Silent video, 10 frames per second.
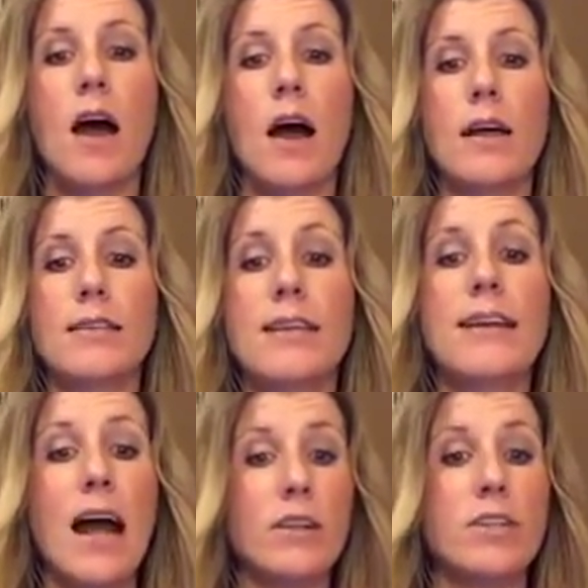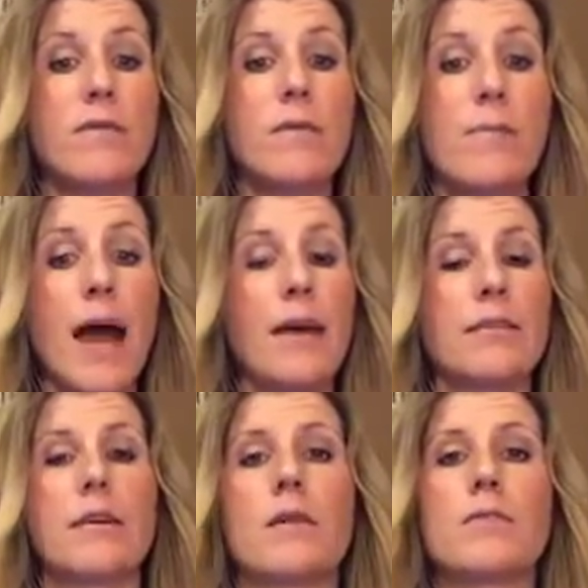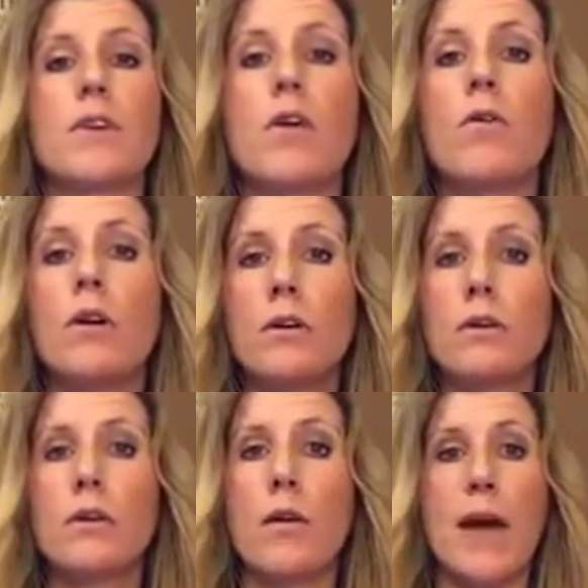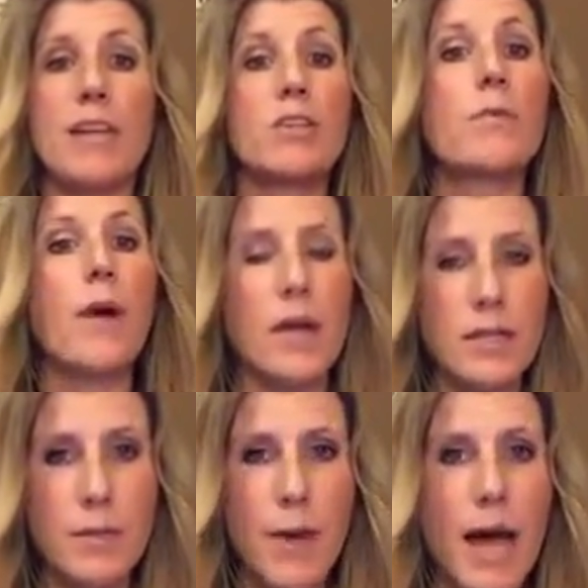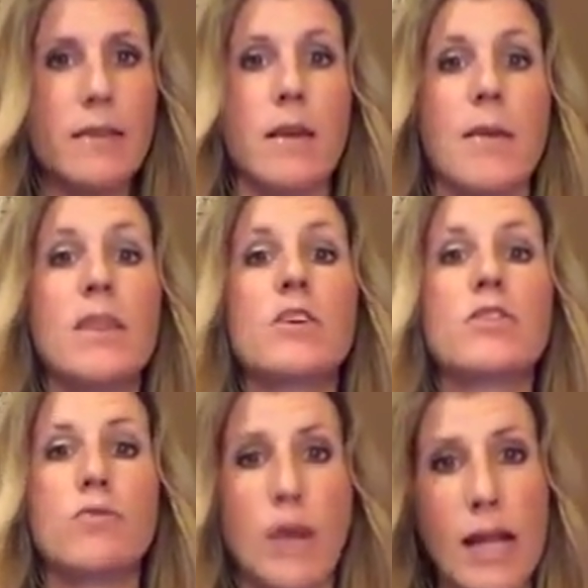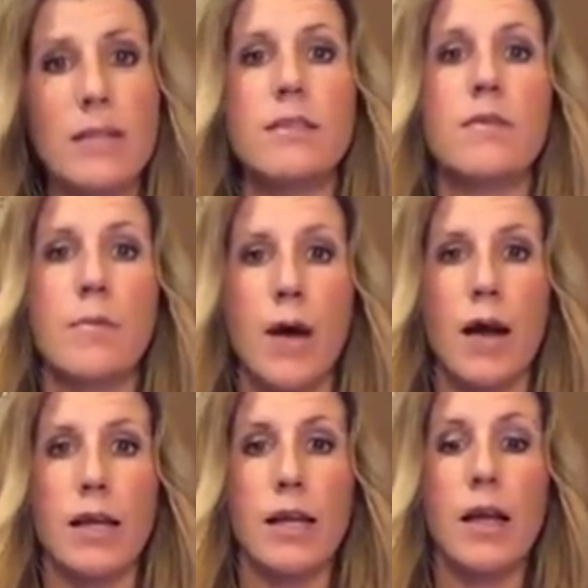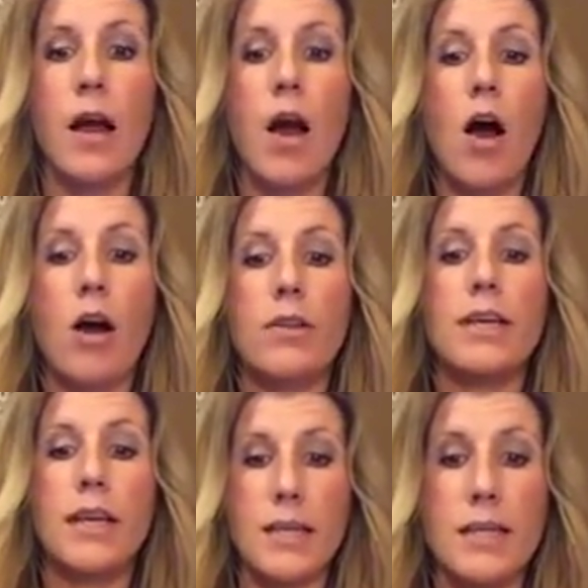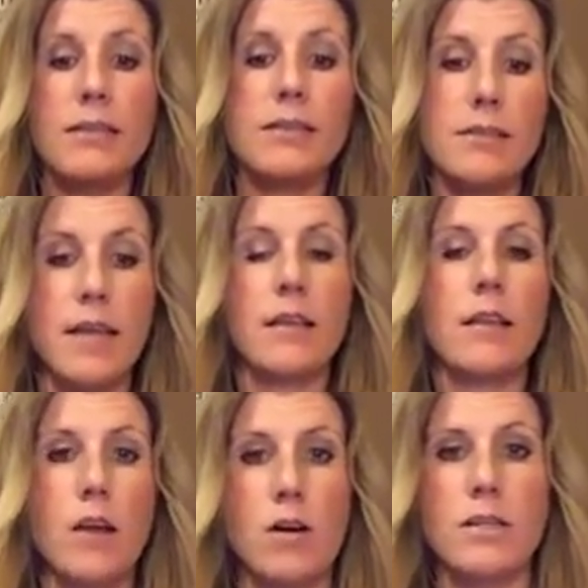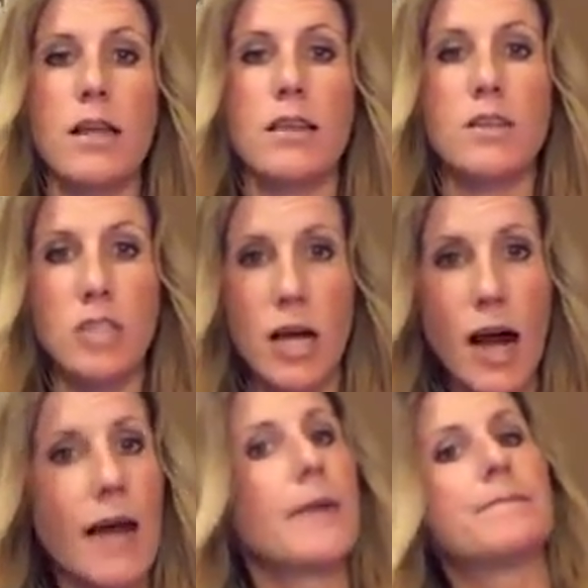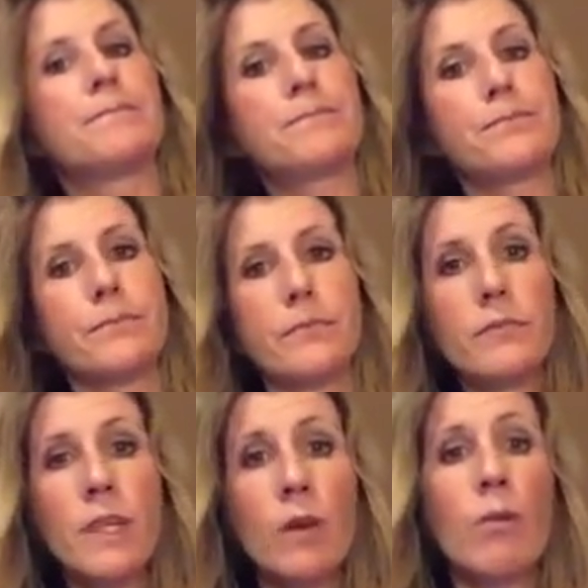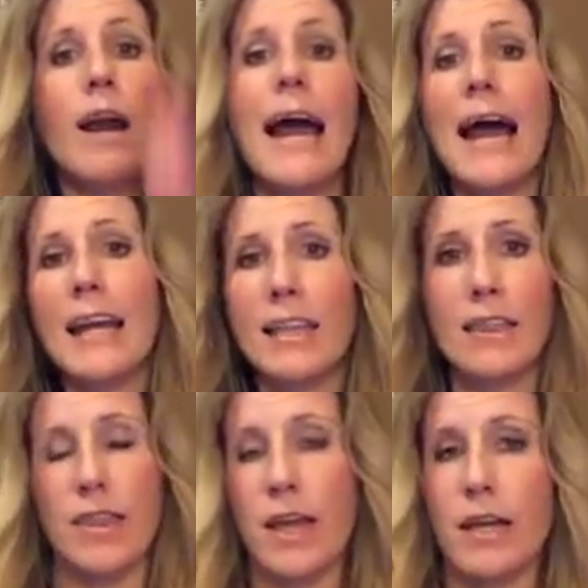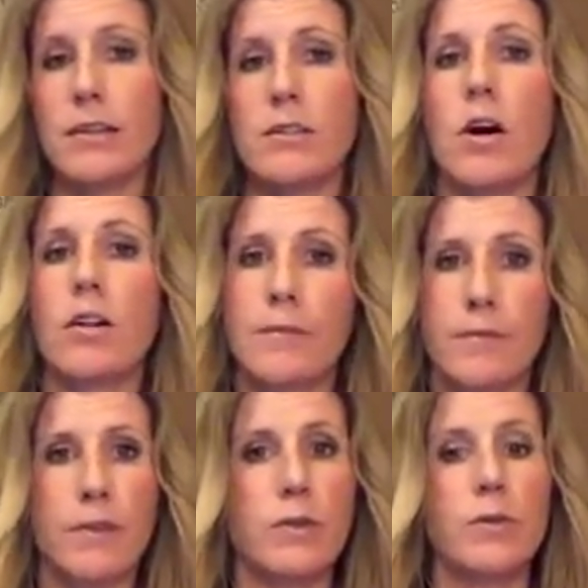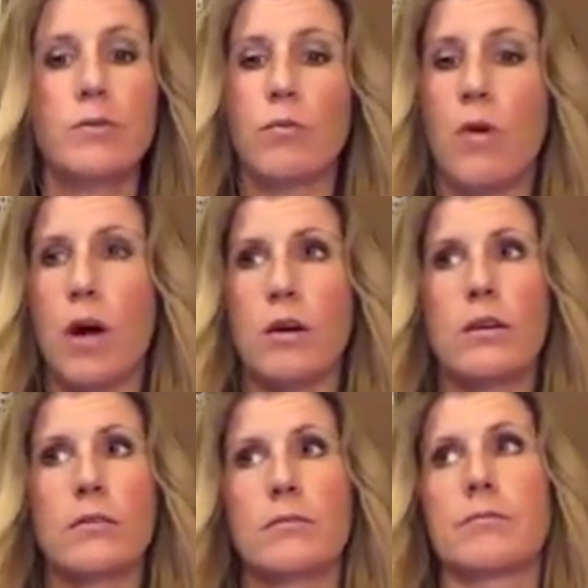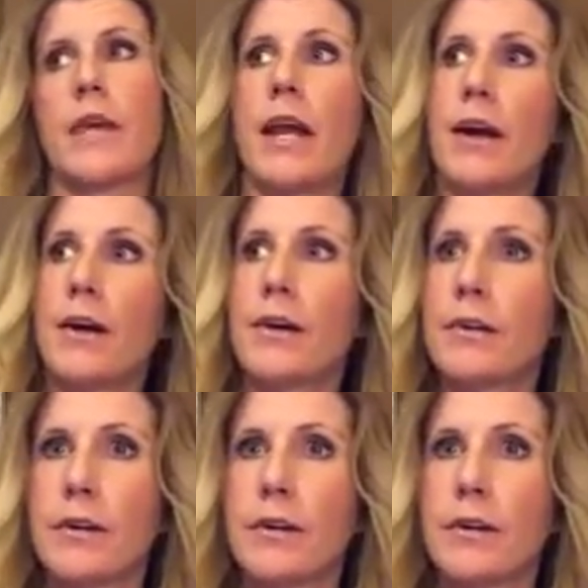is the analogy of the bathtub. So imagine your body is a bathtub, and the drains of the body are the kidneys, the skin, the lungs, and the GI. We're adding things called food, water, air,